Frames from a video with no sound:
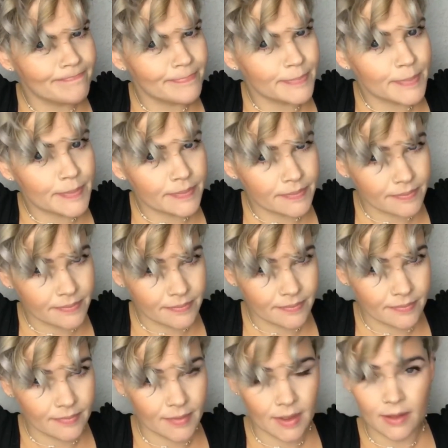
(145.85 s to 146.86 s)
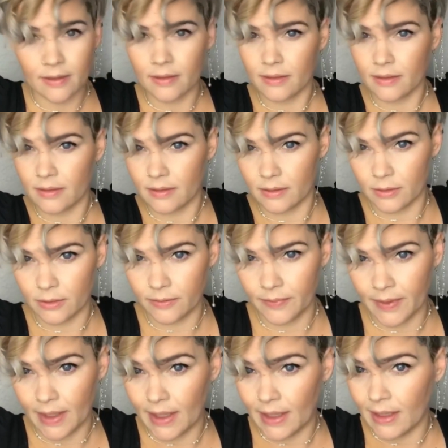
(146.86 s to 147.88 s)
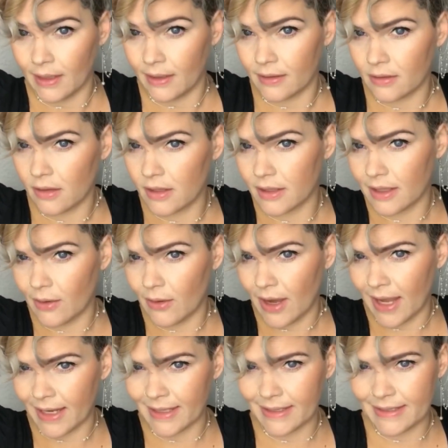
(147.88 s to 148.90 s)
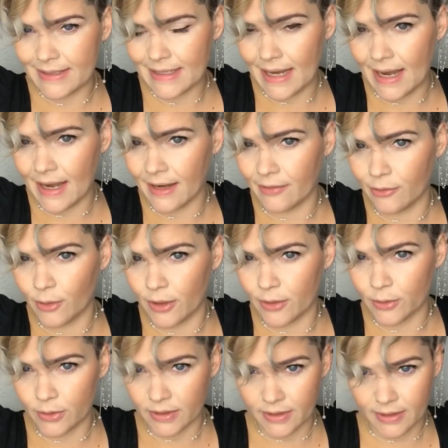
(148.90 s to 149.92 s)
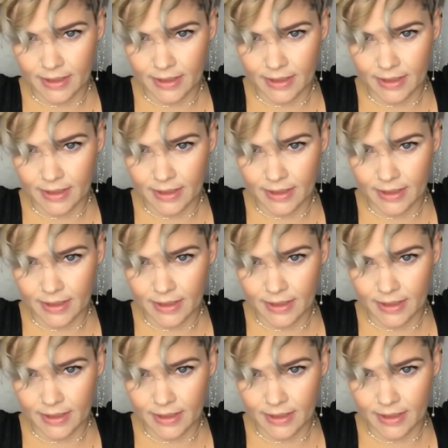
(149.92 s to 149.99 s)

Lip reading: So I'll stop speaking now because I feel so weird.